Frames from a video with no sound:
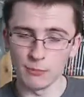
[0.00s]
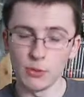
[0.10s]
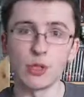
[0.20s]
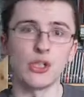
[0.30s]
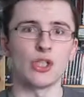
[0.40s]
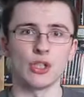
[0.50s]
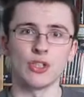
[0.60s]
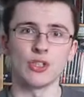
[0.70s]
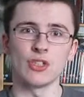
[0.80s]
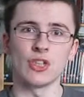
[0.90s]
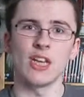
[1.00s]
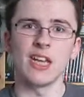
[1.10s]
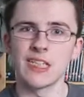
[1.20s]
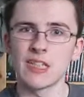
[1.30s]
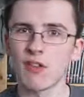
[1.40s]
musicians,
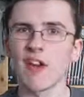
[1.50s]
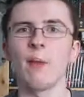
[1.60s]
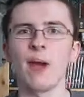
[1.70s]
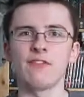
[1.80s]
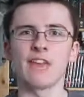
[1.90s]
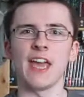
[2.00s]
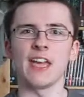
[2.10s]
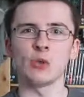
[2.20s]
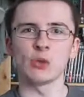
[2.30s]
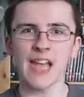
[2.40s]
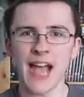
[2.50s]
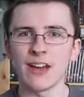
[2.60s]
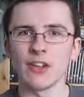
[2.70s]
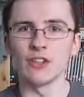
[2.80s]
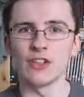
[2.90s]
it's a great way of getting your
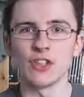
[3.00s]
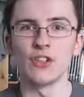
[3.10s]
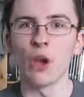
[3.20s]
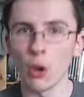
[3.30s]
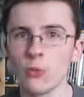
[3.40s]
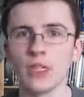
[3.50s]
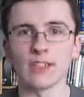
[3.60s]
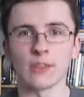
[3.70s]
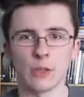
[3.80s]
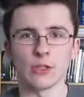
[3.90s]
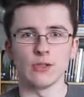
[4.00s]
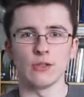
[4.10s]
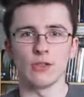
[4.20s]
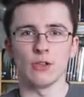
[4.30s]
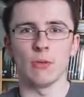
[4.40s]
talent noticed on
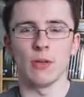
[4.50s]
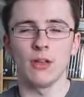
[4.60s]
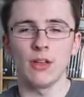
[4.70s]
YouTube.